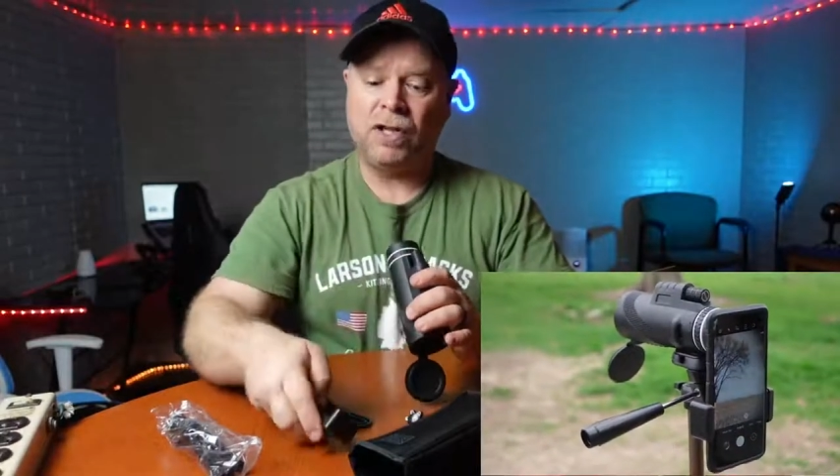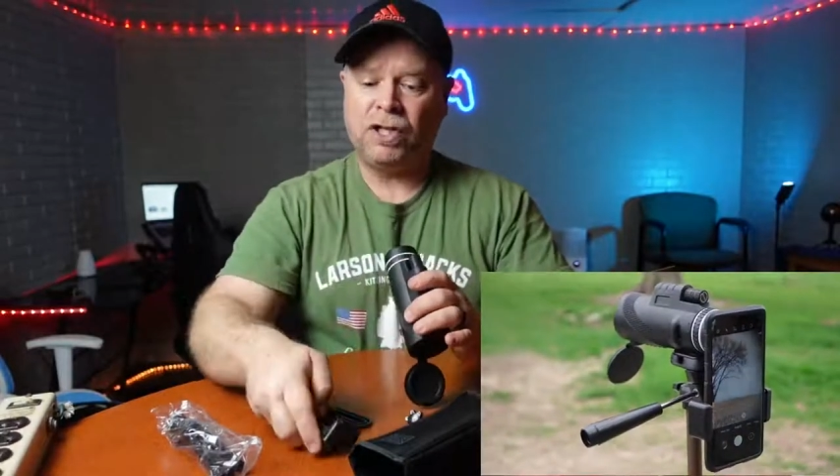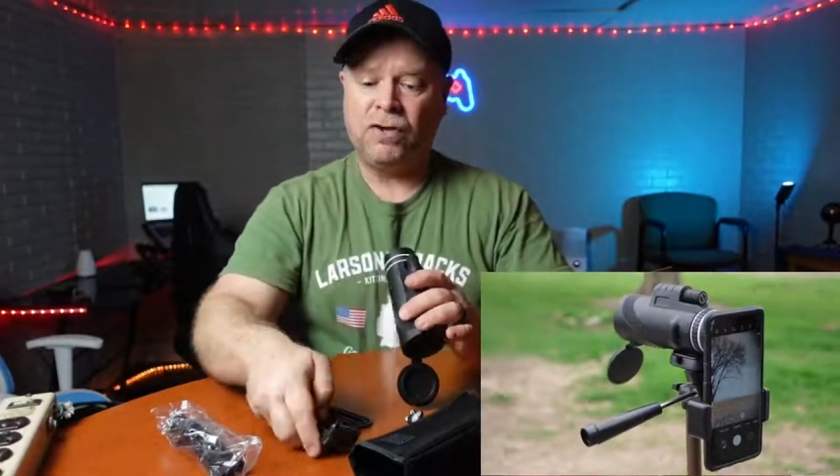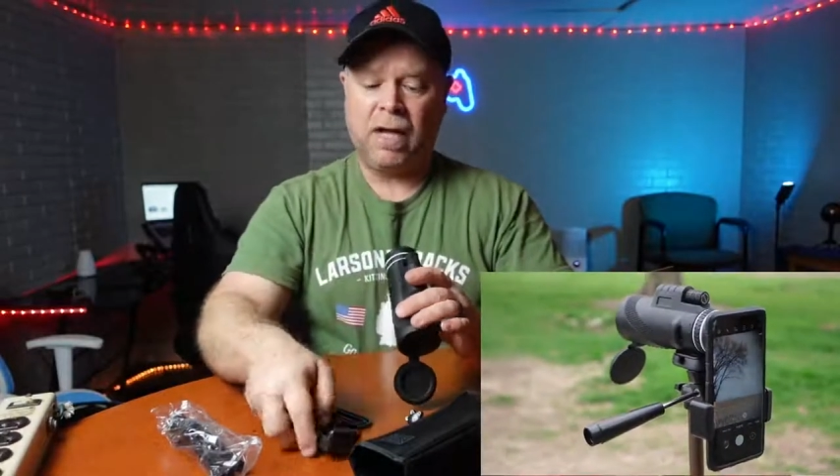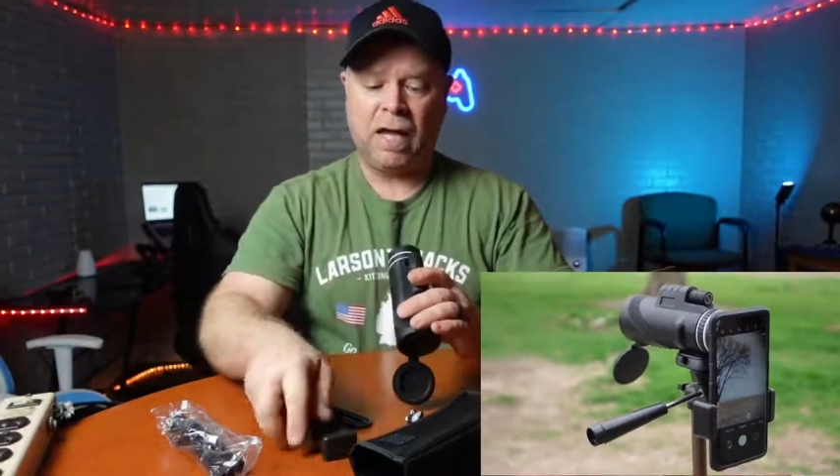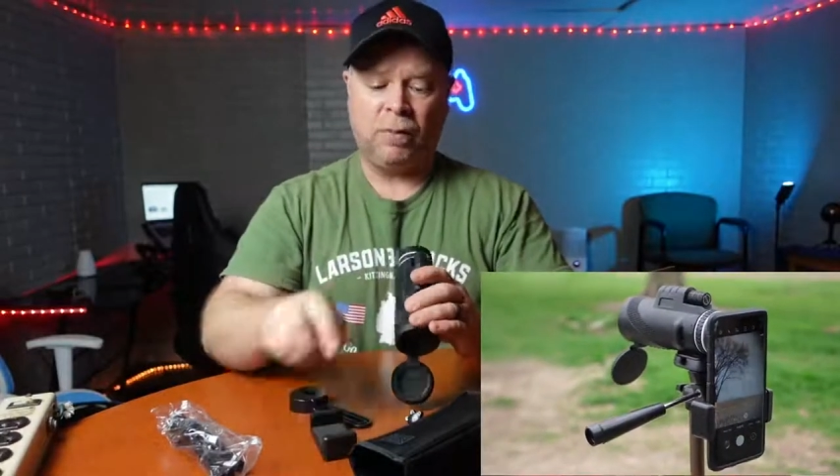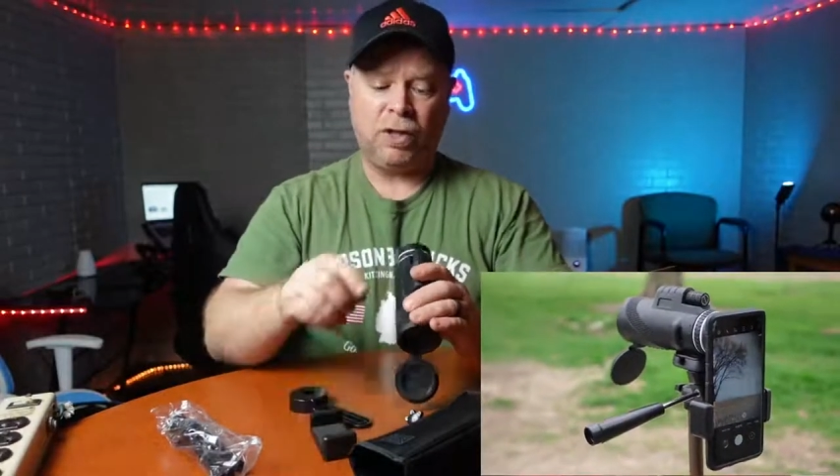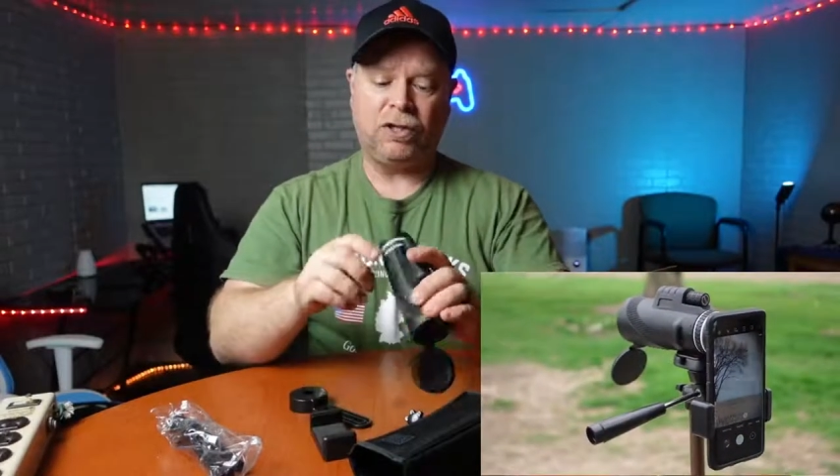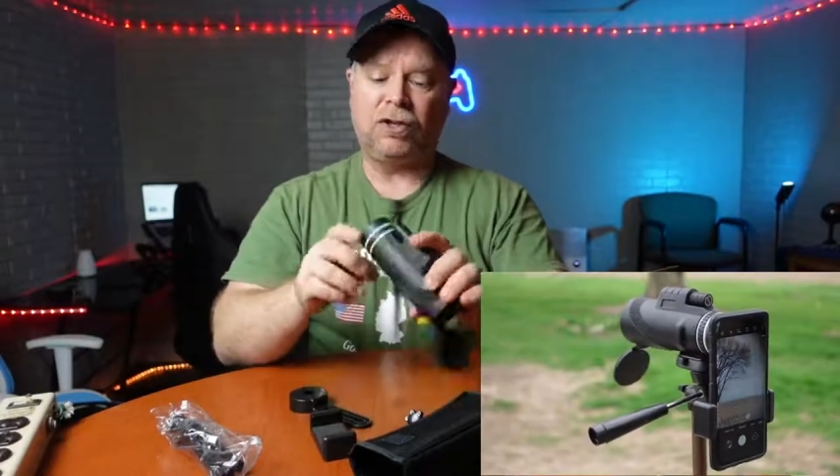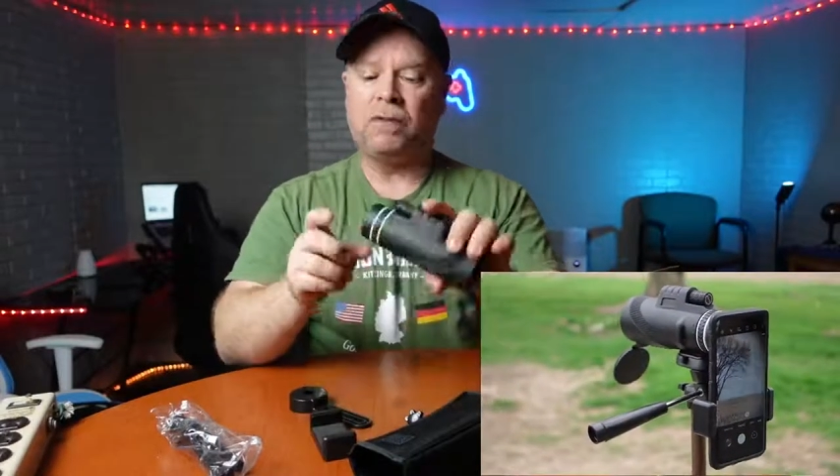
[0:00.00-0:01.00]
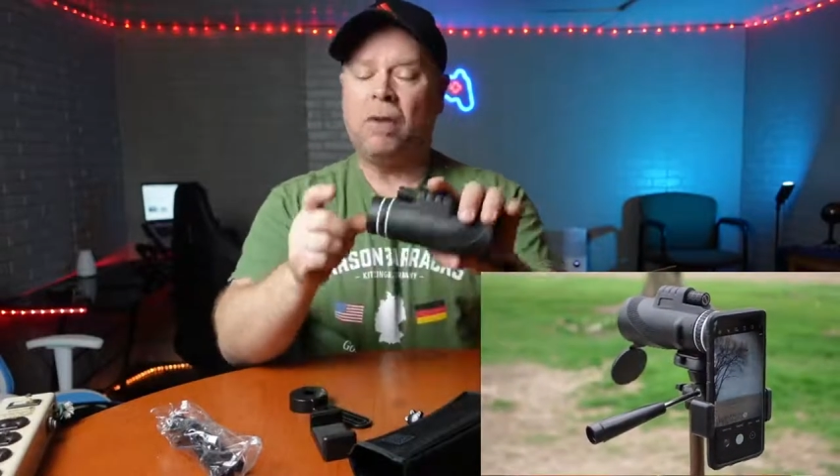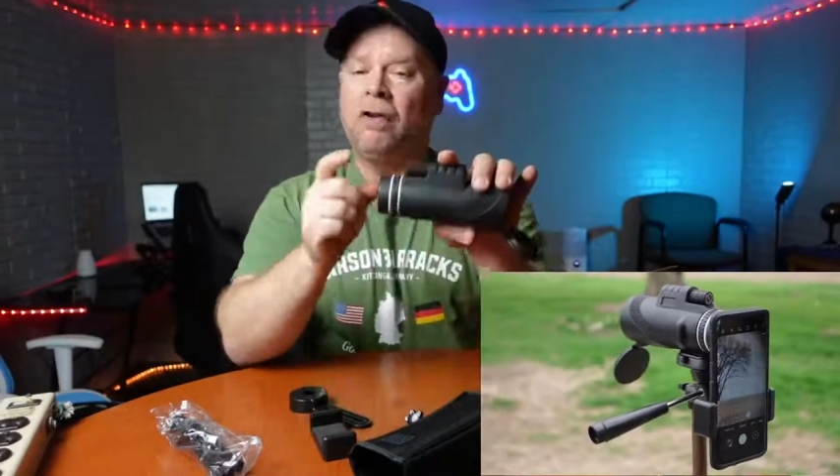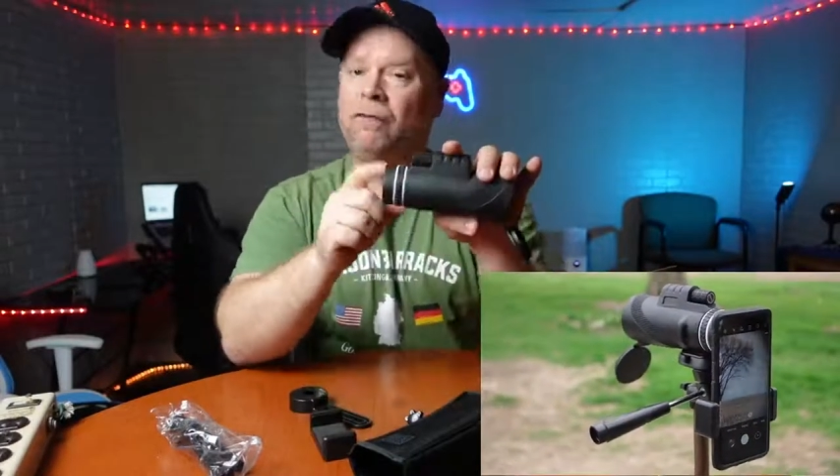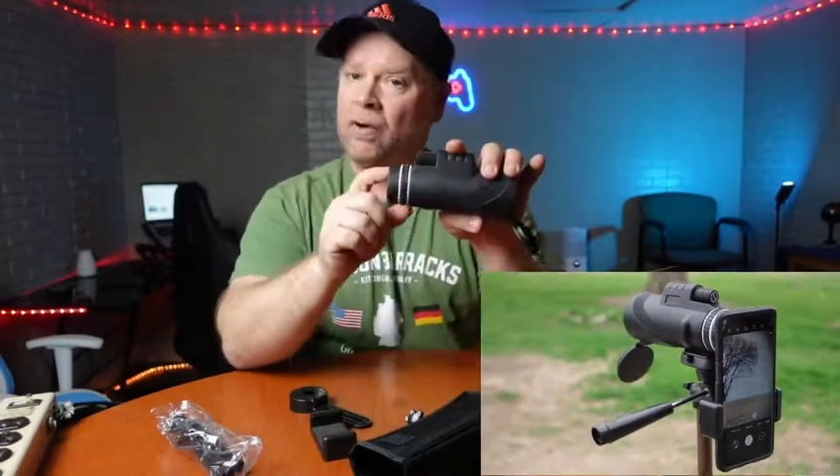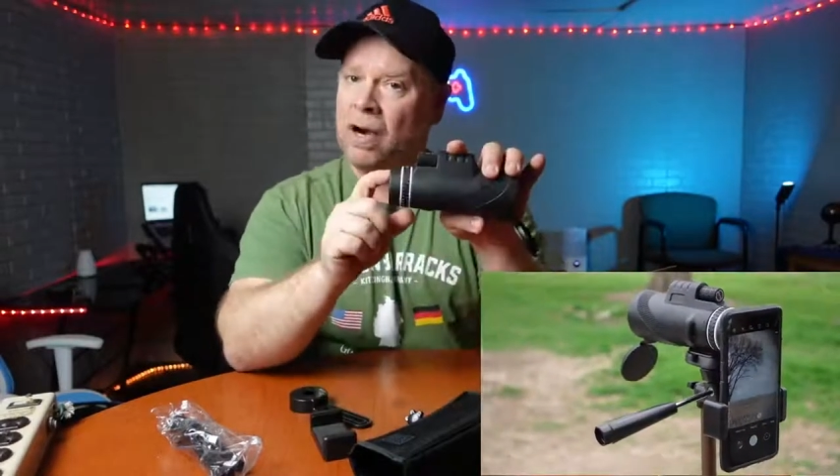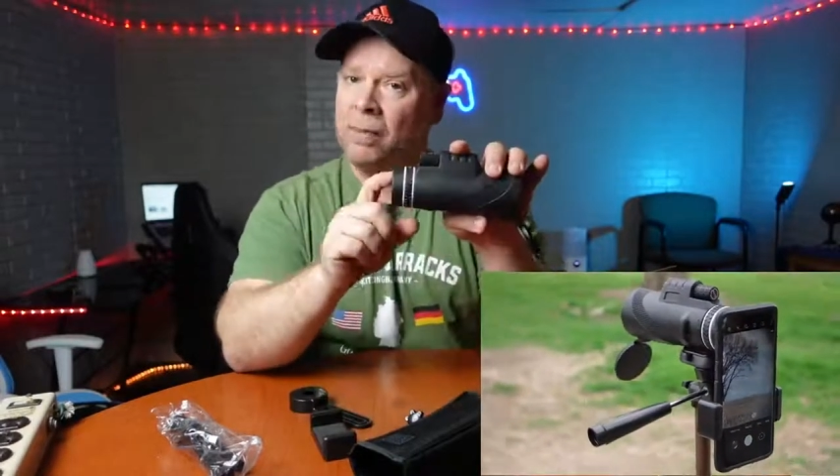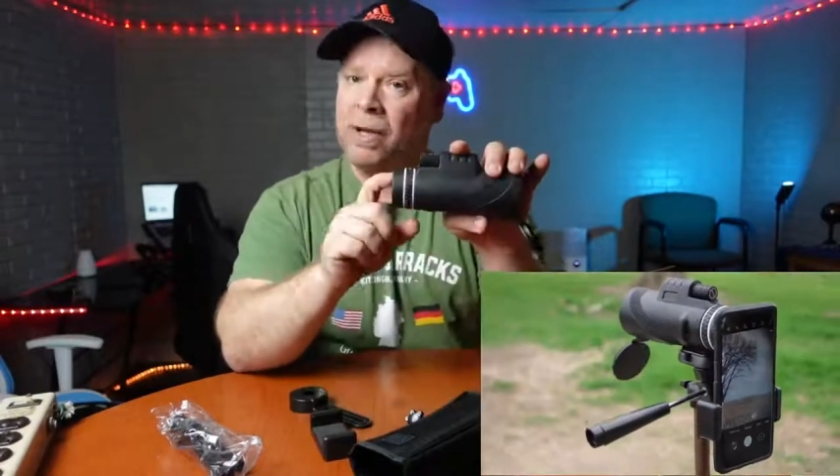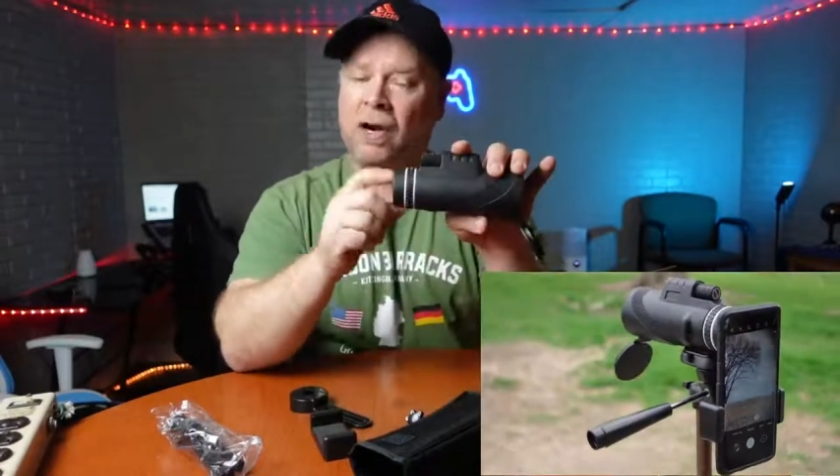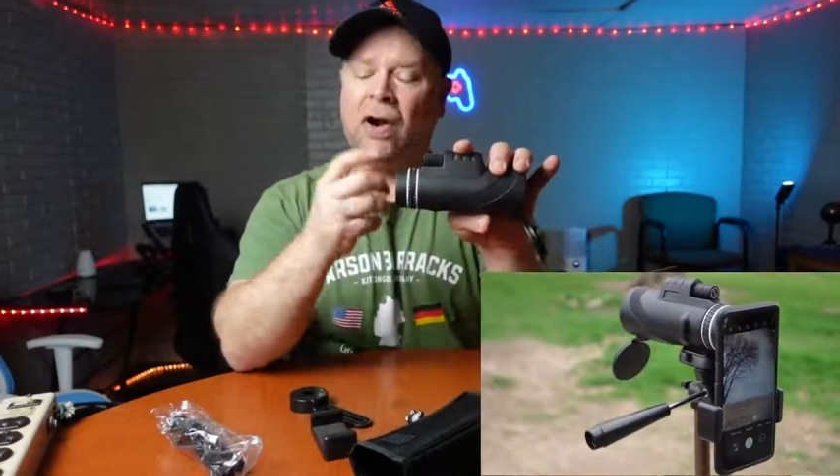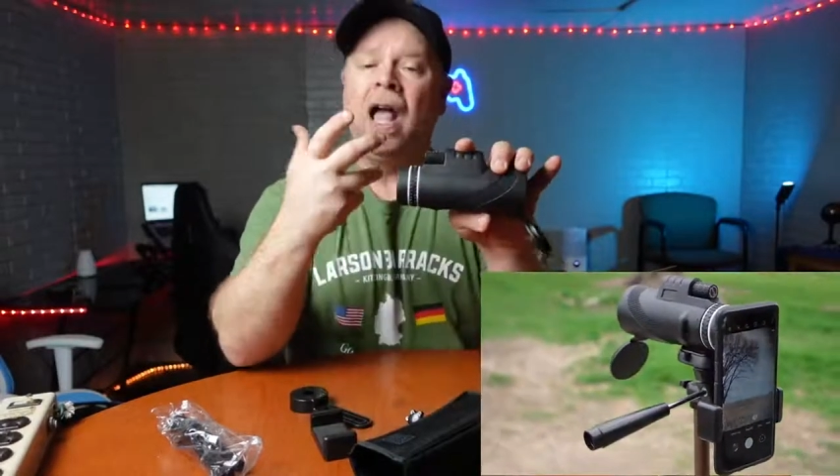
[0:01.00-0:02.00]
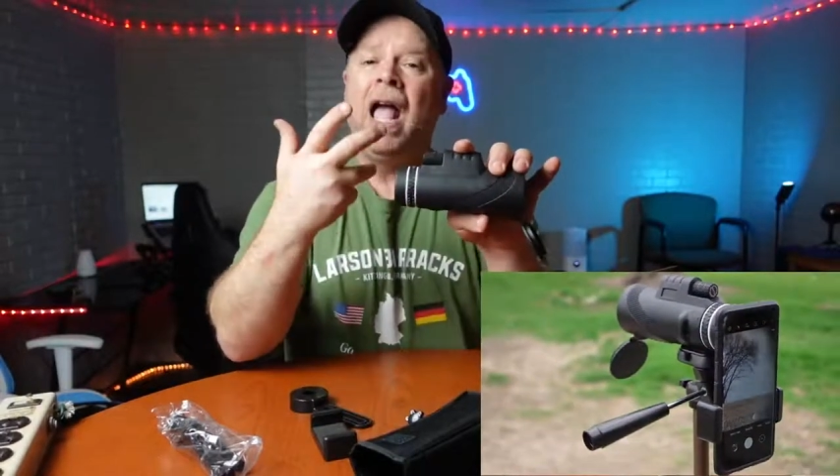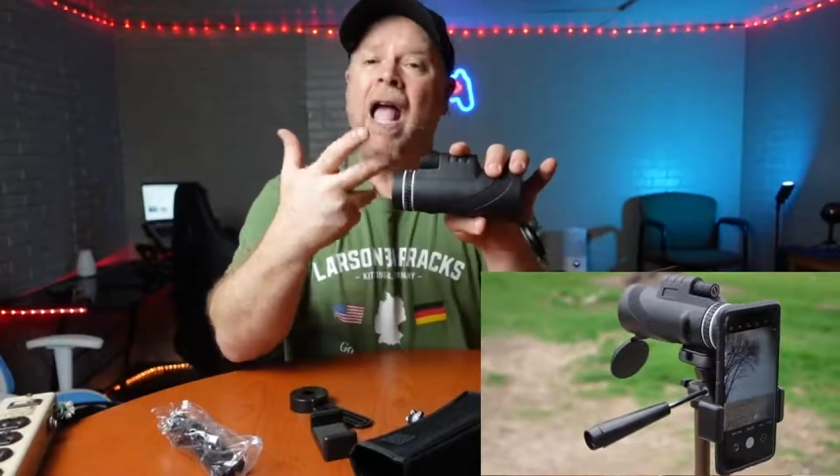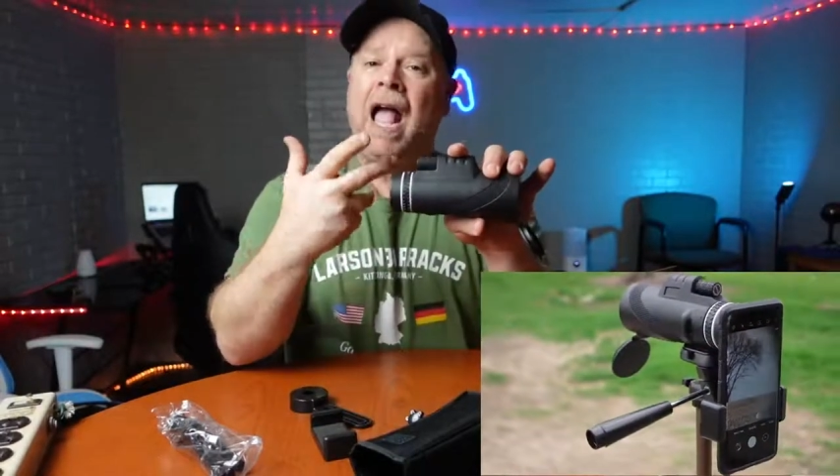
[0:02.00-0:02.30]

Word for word: that you can put your smartphone up here